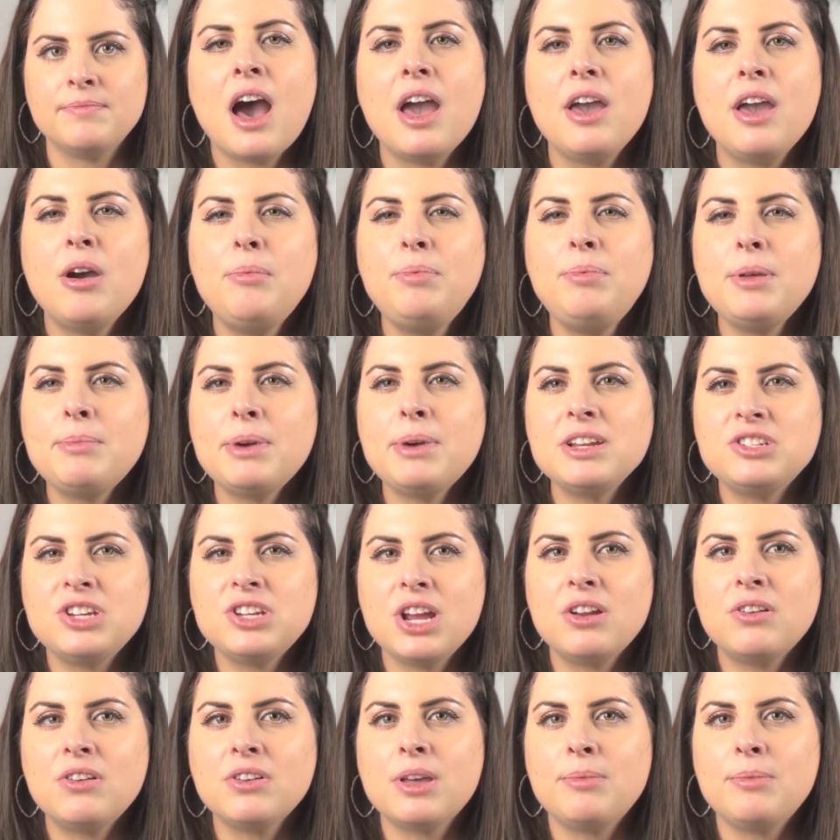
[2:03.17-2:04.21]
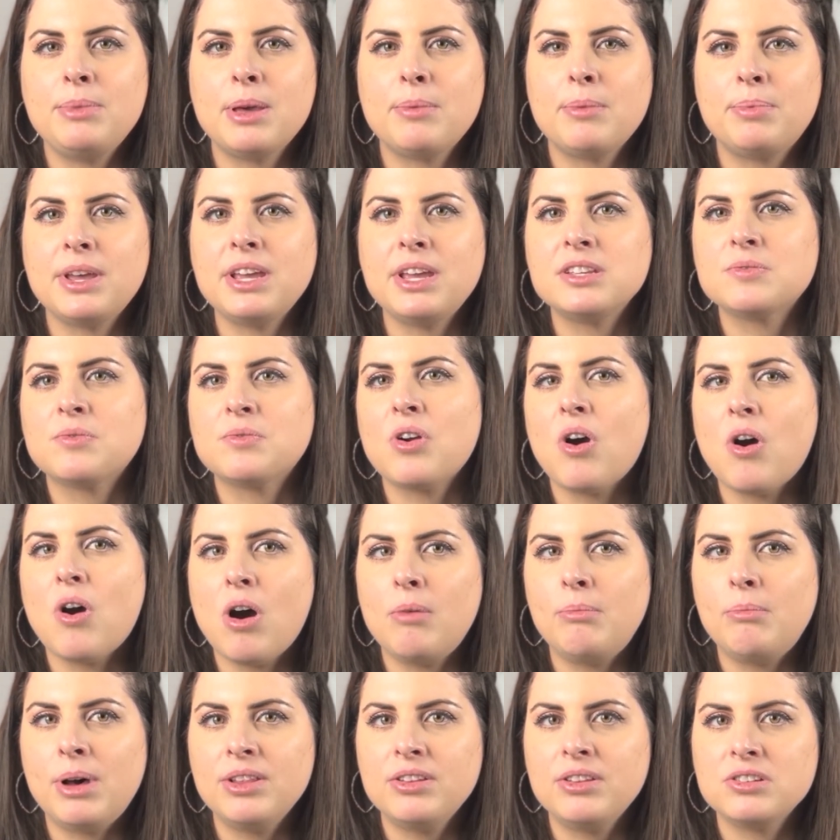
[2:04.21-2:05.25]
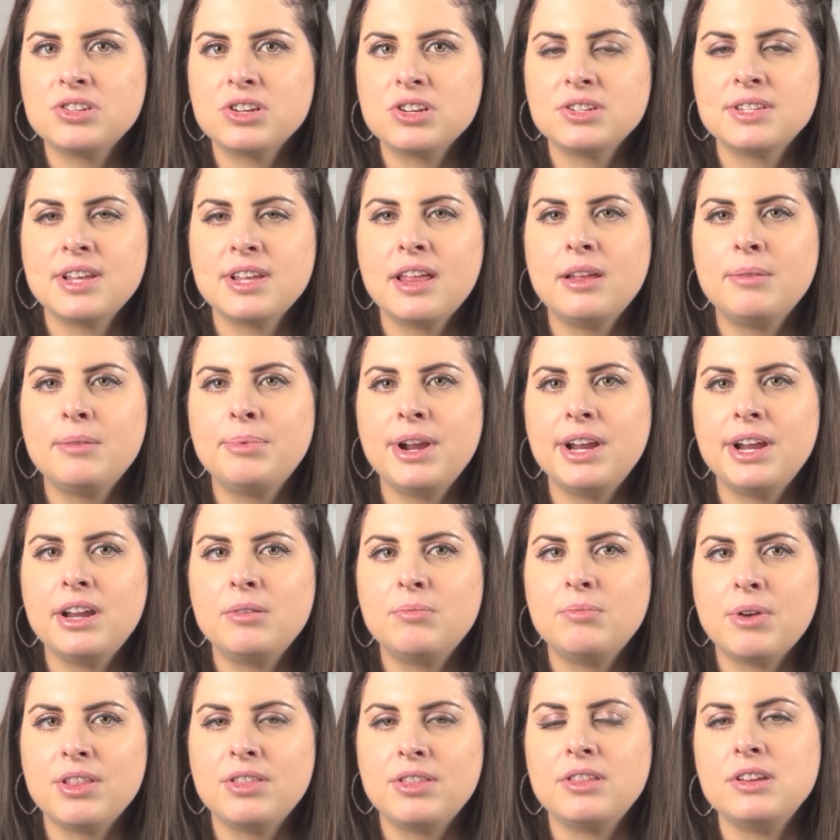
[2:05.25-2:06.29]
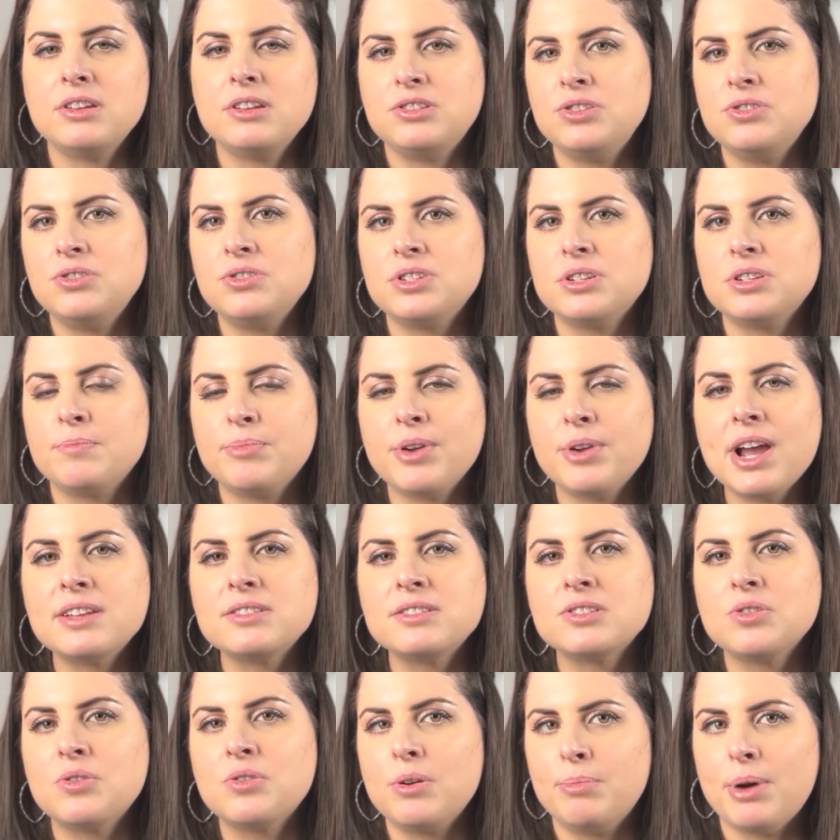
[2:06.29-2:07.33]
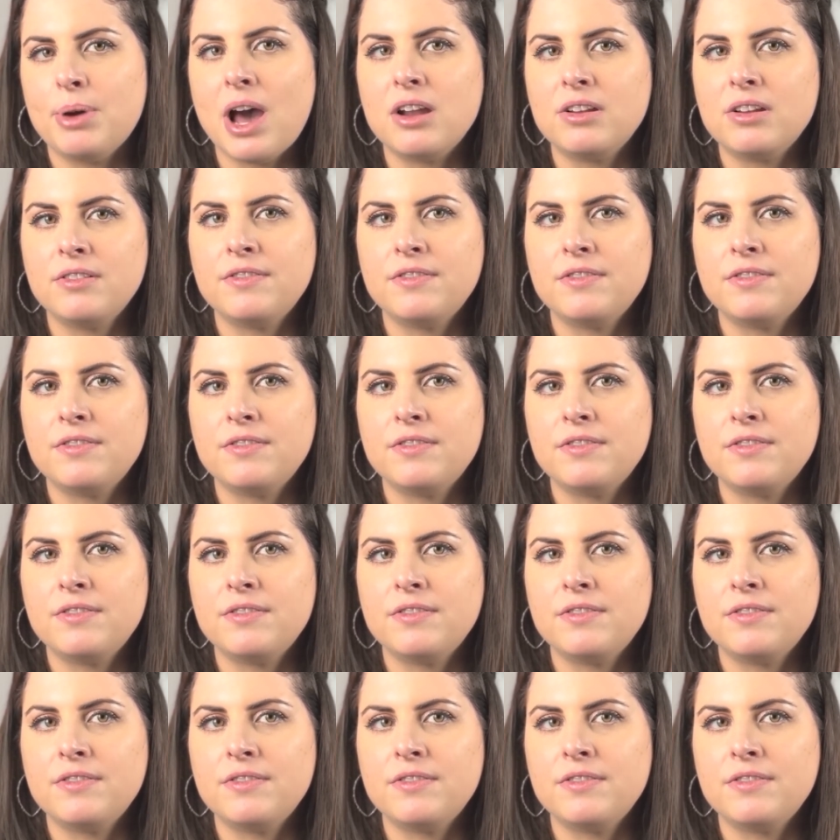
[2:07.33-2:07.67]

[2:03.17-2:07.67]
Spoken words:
I hope that my channel can be a place where all mothers are celebrated, whether they choose to breast or bottle